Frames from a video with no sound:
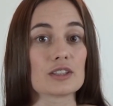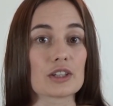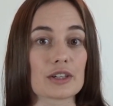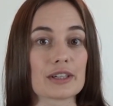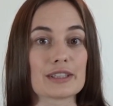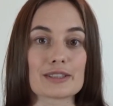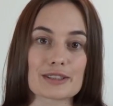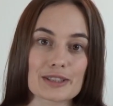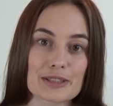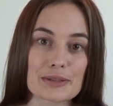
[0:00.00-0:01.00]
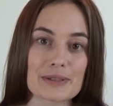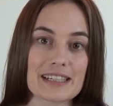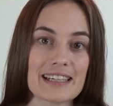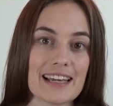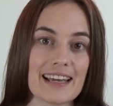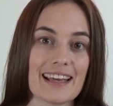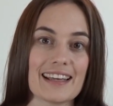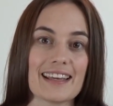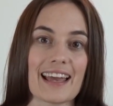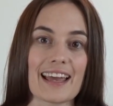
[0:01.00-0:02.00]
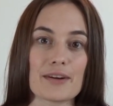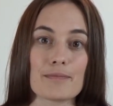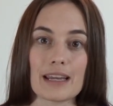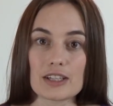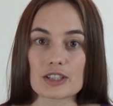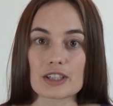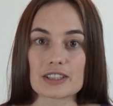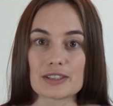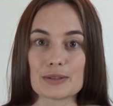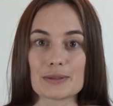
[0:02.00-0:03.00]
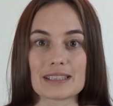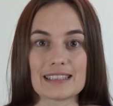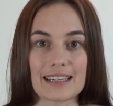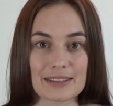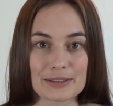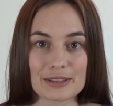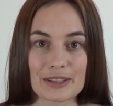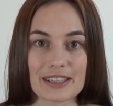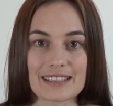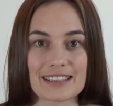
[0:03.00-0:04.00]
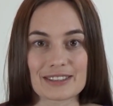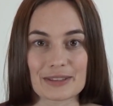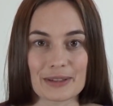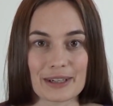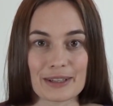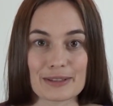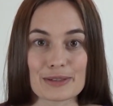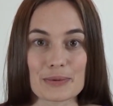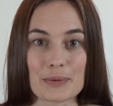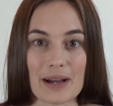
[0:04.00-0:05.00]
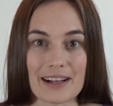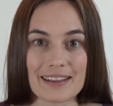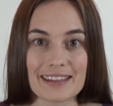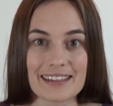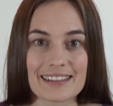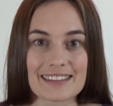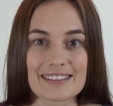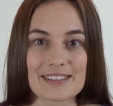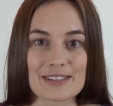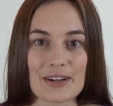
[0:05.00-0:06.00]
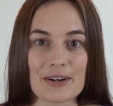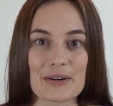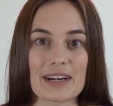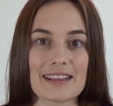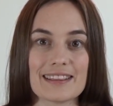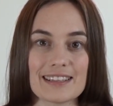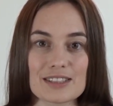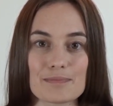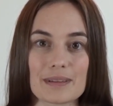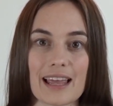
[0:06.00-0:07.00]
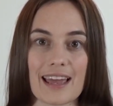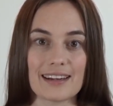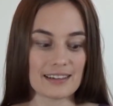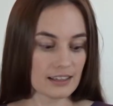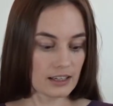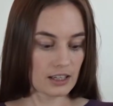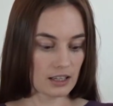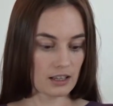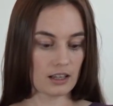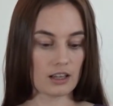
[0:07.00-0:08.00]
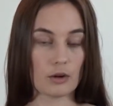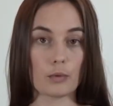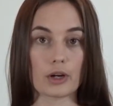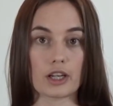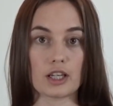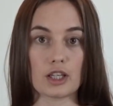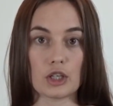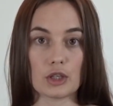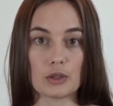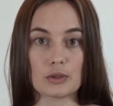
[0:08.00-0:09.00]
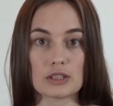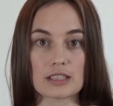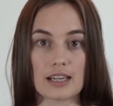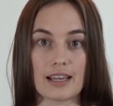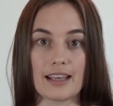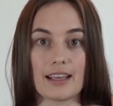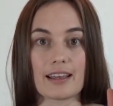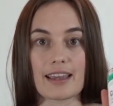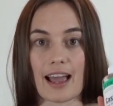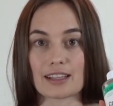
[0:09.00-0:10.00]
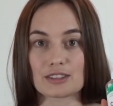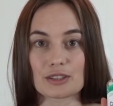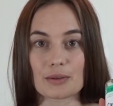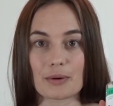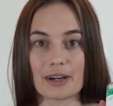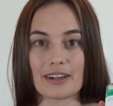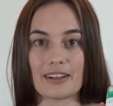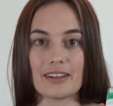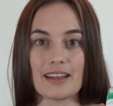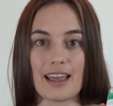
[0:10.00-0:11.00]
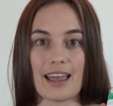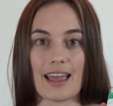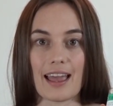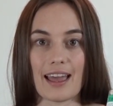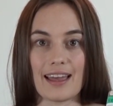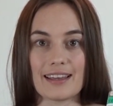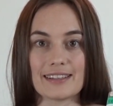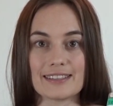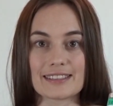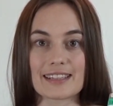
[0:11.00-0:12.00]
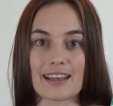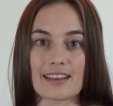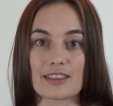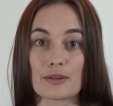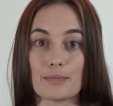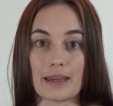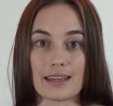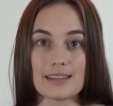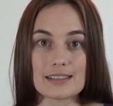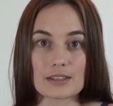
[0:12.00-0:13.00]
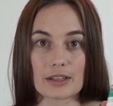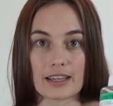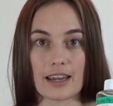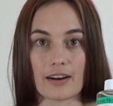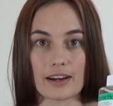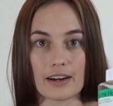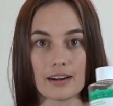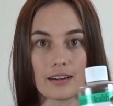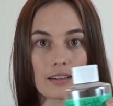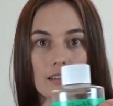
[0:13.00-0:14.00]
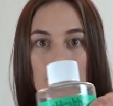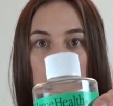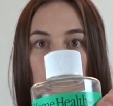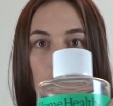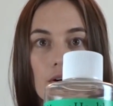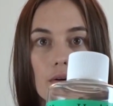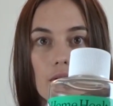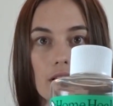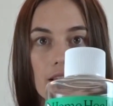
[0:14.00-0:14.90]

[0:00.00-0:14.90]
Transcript: current surgery, and make sure to dilute your essential oils well. So in this blend, we're going to use castor oil as the base or the carrier. So